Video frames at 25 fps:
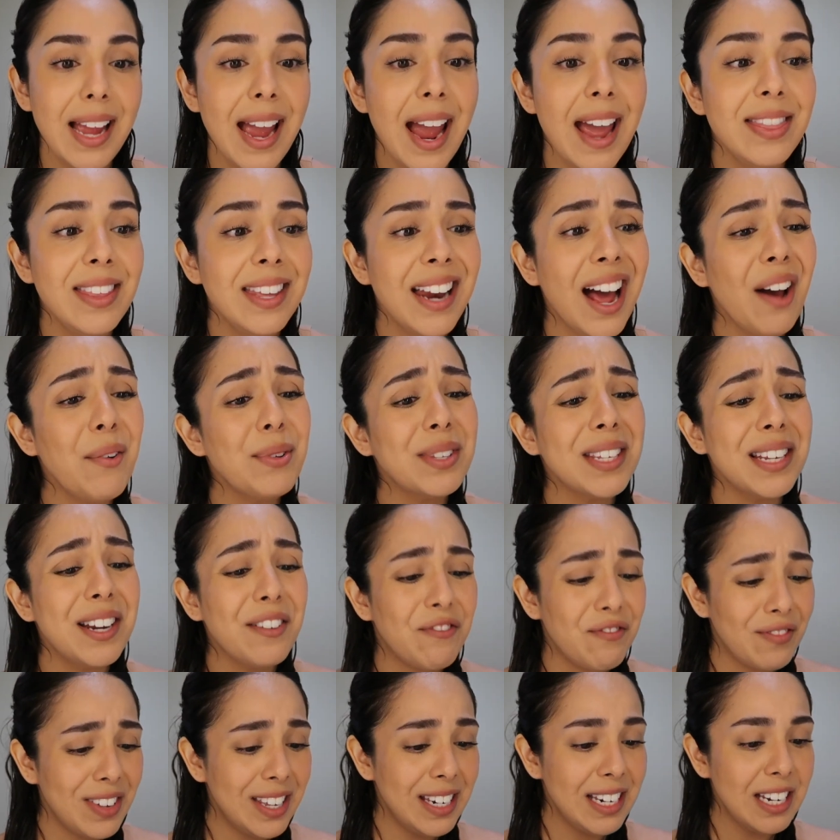And then I was
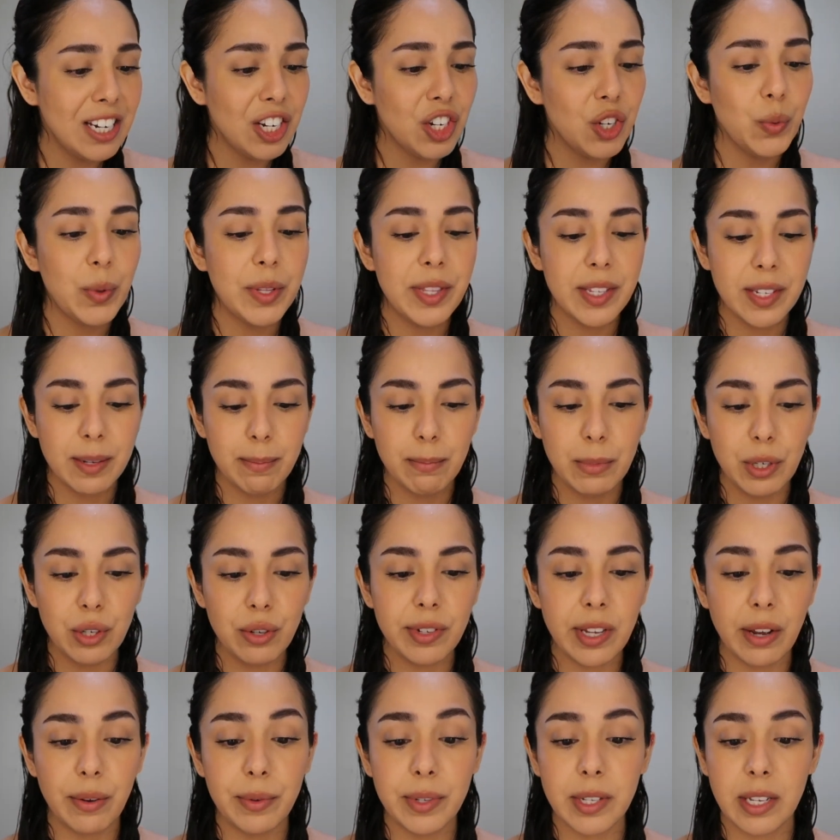gonna finish with some
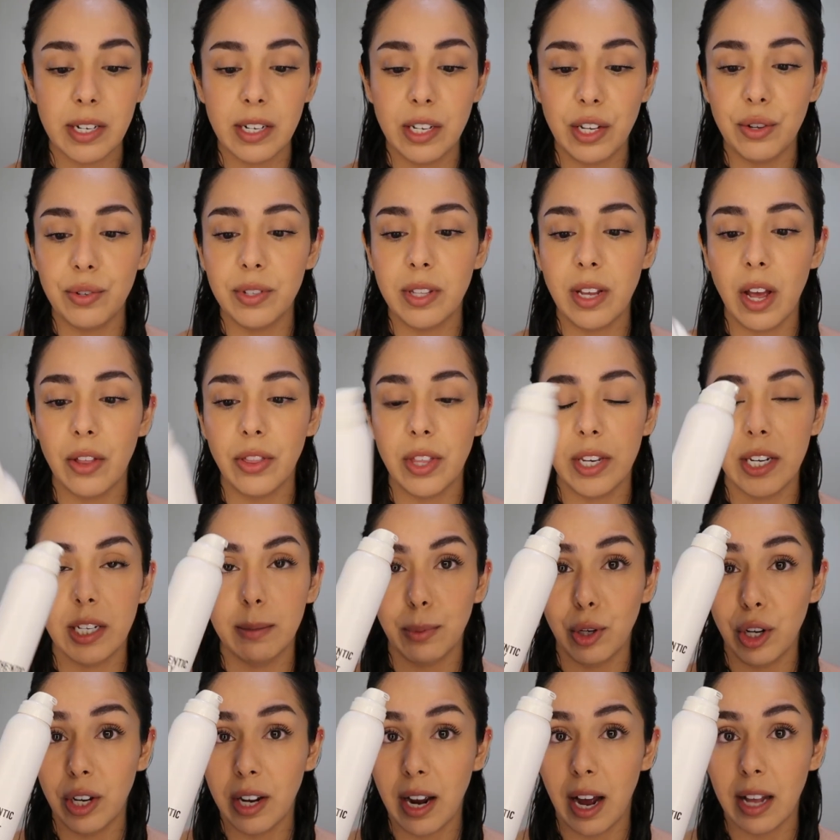mousse. I was gonna use the Authentic
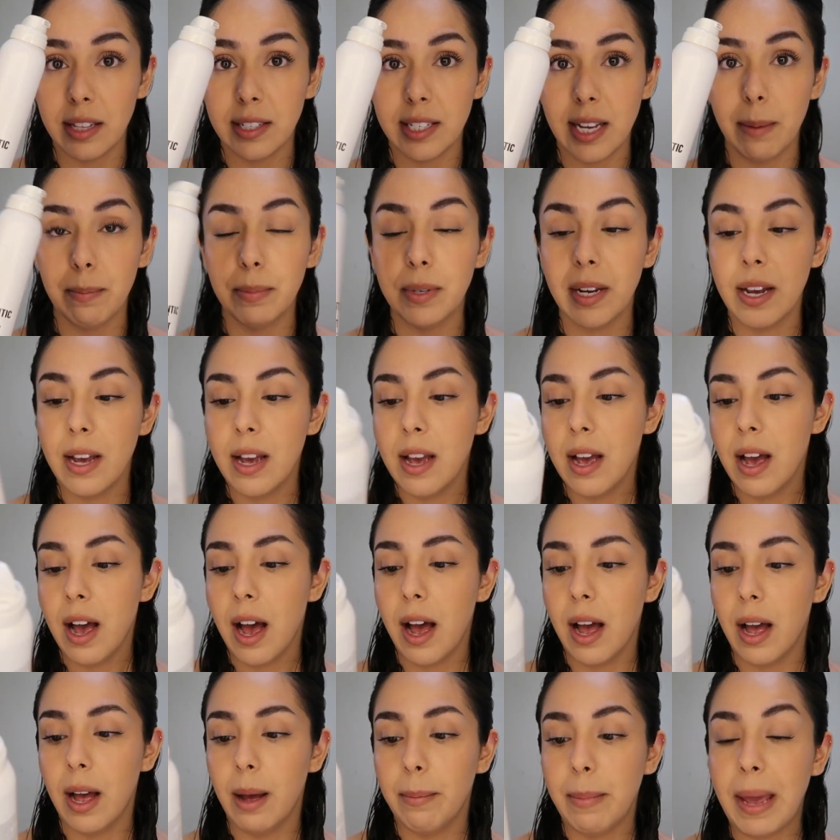Beauty Concept
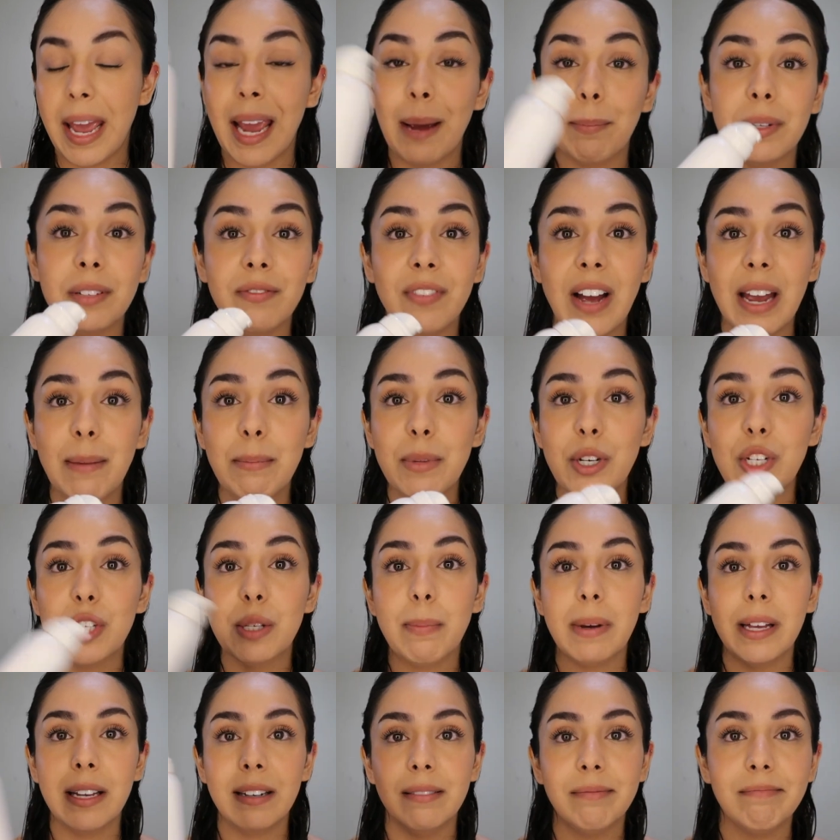Amplify Mousse,
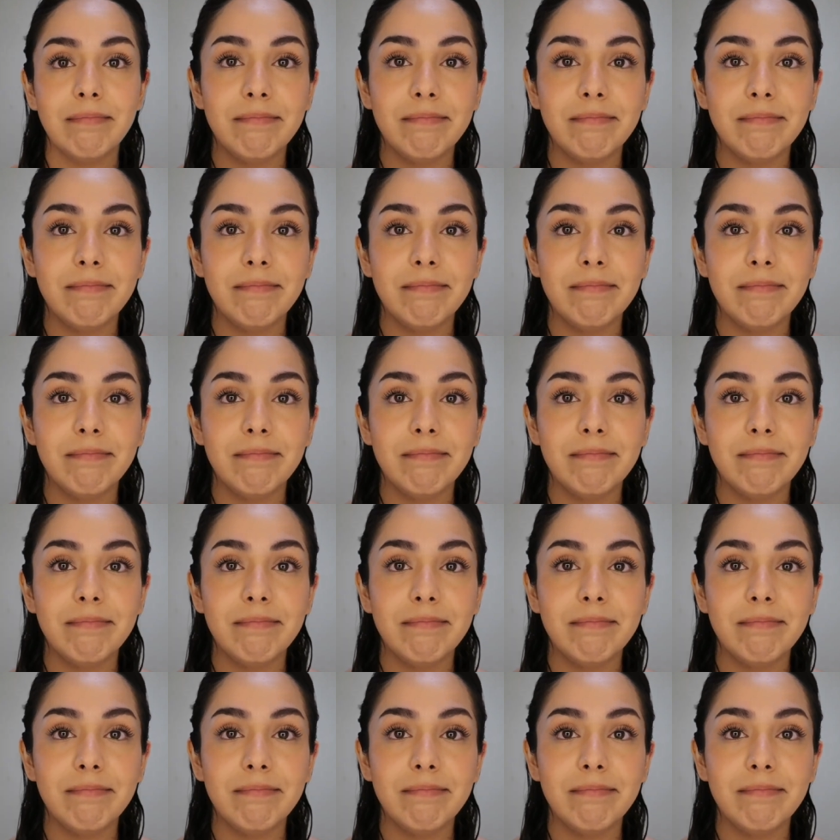but